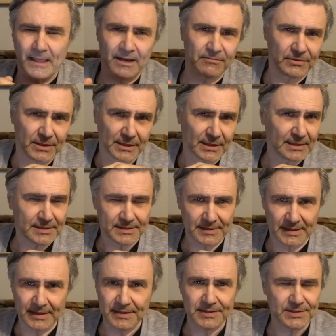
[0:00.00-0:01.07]
if there
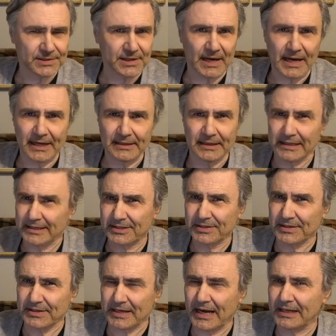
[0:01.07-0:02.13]
is inside
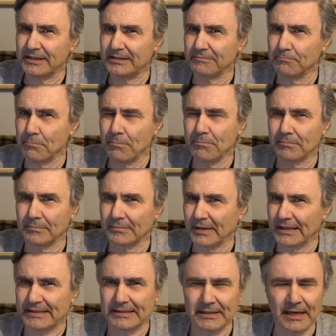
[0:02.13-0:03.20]
it's not
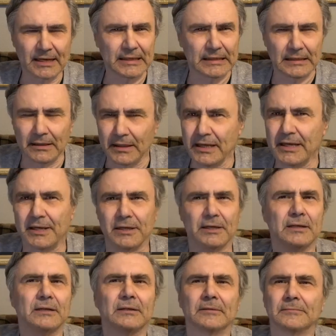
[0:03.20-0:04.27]
it's not
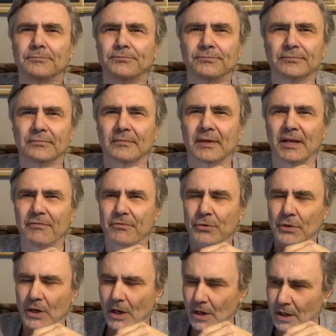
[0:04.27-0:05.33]
clear if
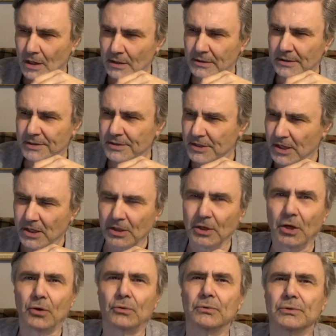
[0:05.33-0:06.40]
your heart is
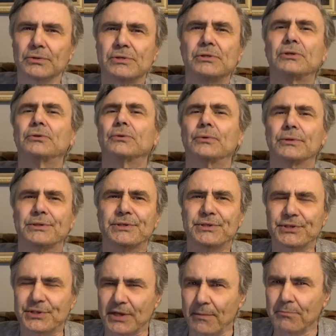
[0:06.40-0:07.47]
closed towards
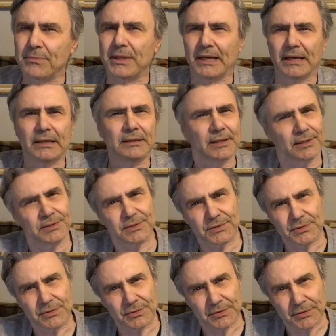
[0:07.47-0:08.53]
something
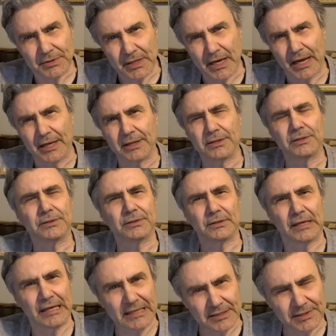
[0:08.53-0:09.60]
that's night
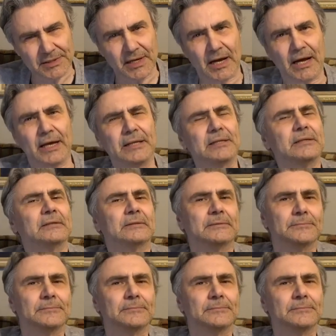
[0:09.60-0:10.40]
inside